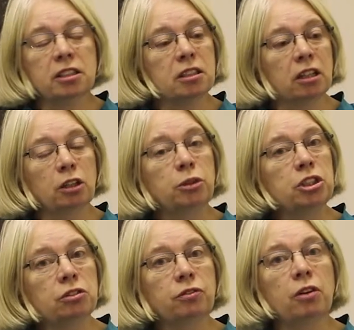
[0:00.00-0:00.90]
study. We're
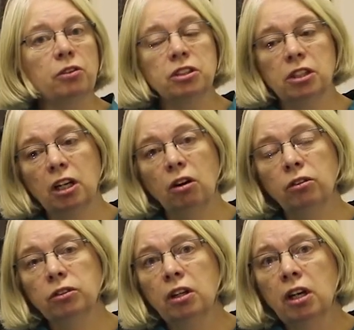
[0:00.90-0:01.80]
just focusing
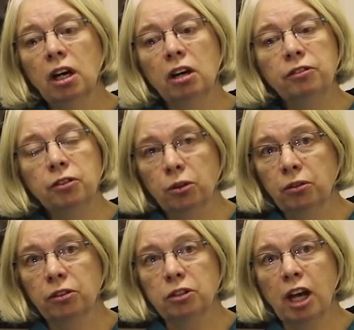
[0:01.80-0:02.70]
on a few
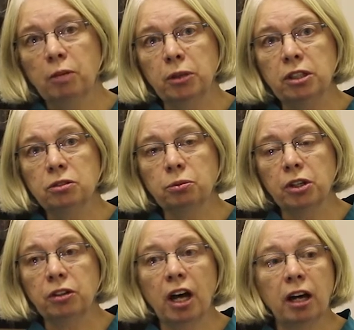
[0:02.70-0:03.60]
of the tablets
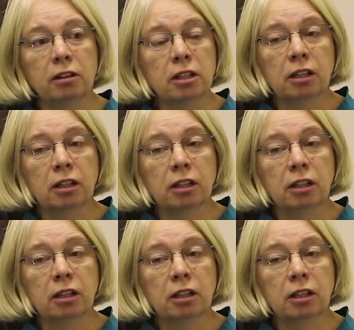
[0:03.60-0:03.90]
with our